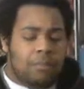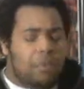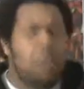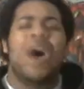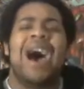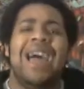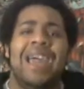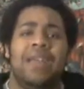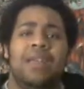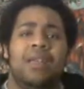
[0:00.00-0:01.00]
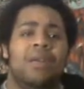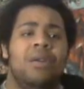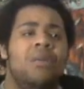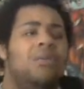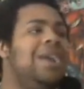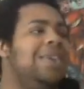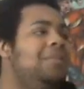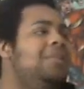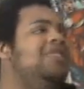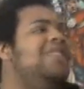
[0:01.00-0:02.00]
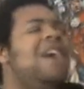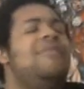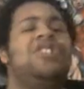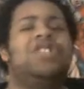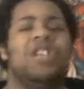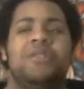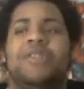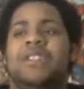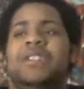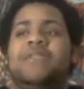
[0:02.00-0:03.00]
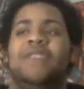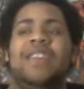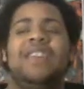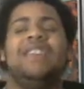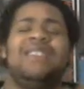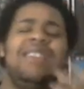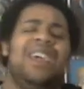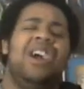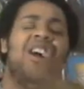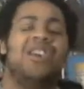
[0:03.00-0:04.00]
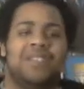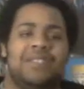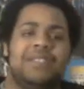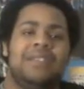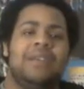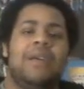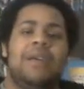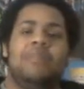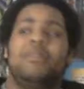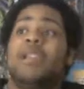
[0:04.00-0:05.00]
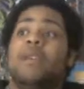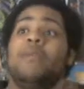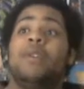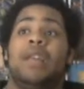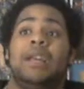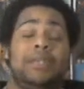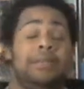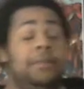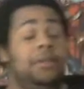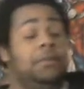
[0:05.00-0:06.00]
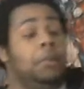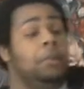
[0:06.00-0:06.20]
But why? Why can't we just have a generation of kids like us? But then I realized something.